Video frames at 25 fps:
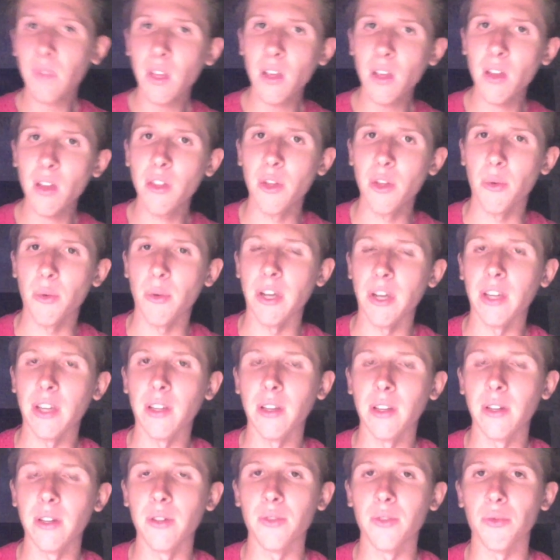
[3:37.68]
that
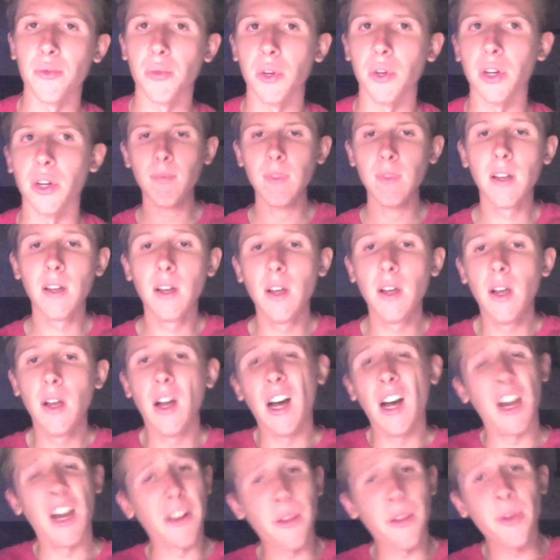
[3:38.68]
regulators work.
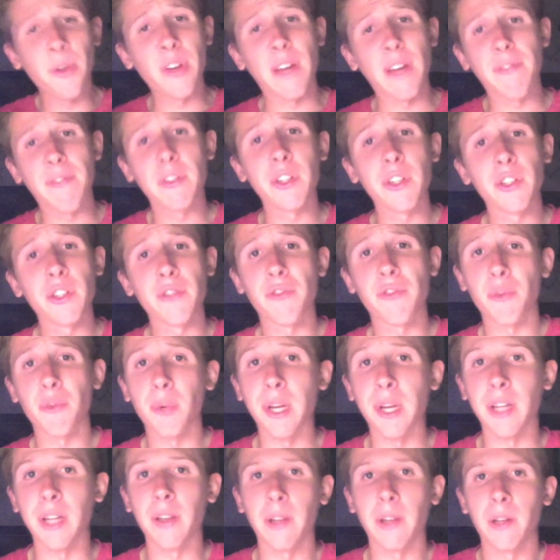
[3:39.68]
Another definition for
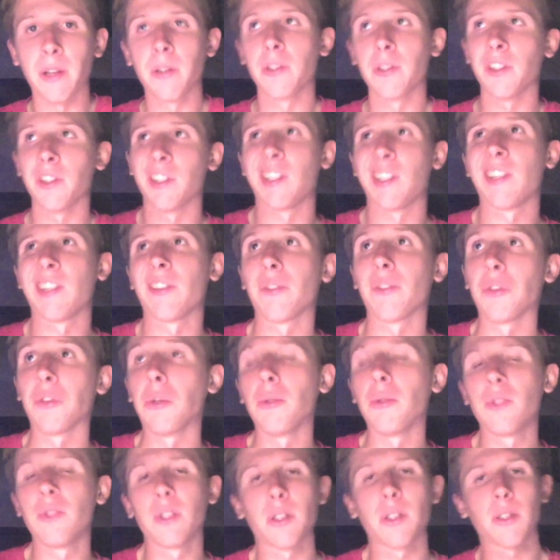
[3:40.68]
regulators is that they're
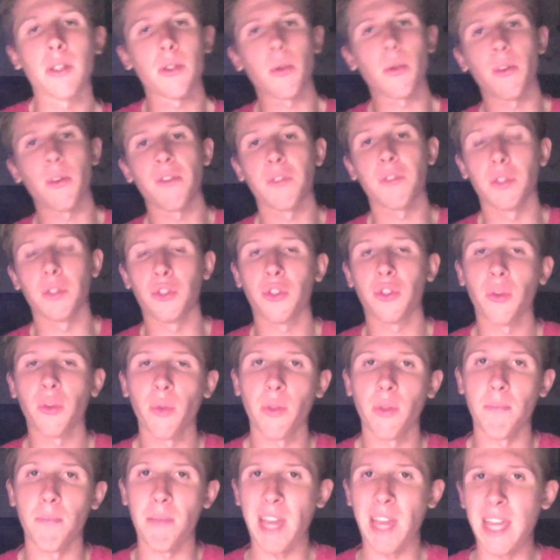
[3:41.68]
used to sort of control
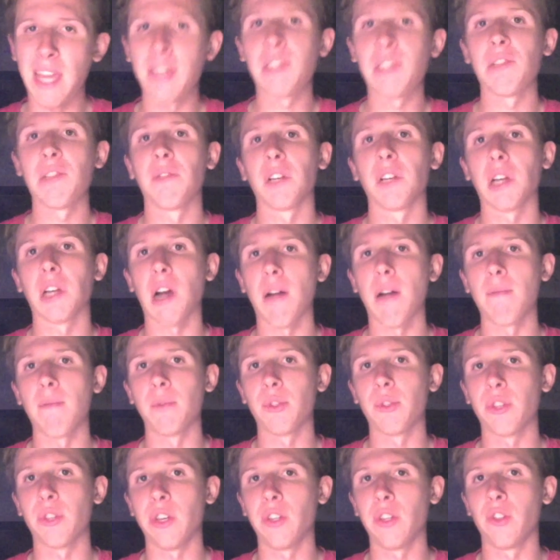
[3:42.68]
the pace of a
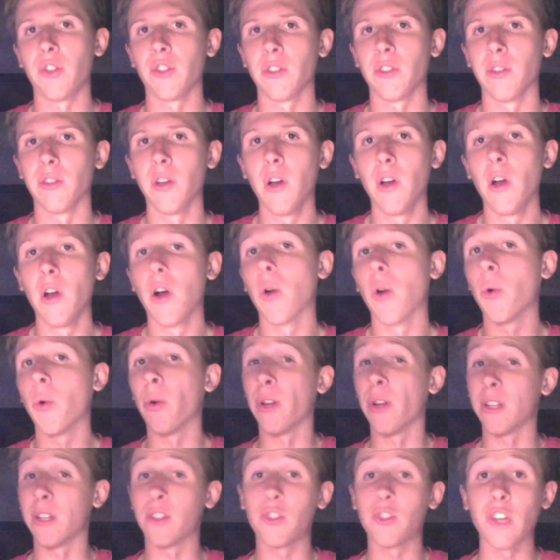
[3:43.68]
conversation or
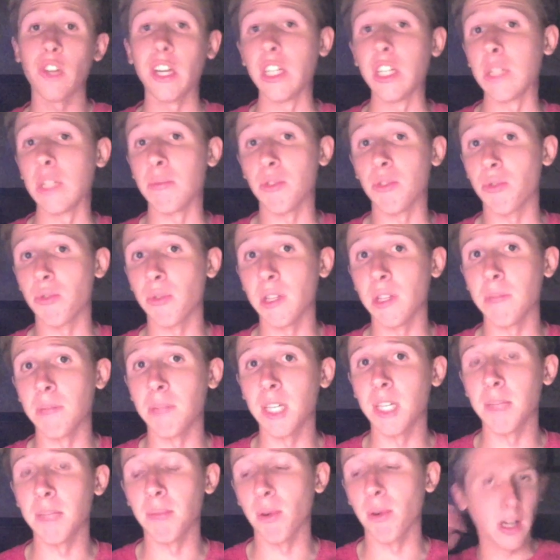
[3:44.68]
an exchange between
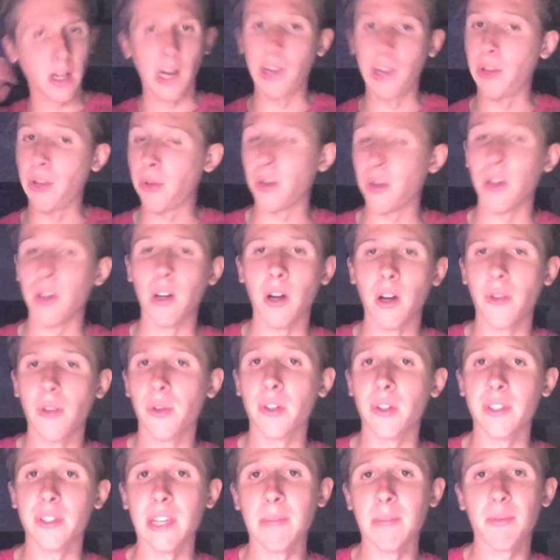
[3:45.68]
people. Other
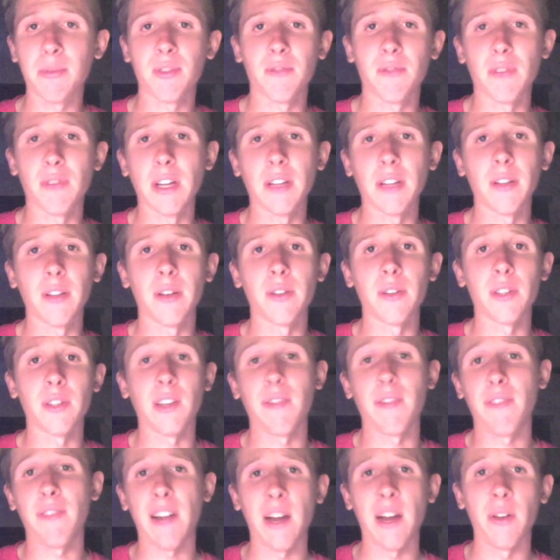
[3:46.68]
examples of regulators I
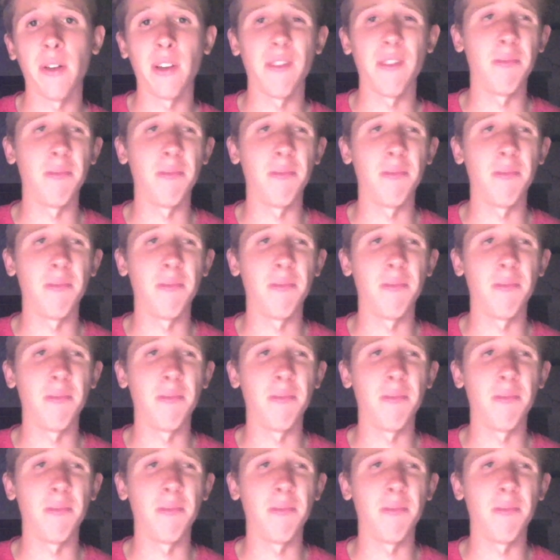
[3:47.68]
found have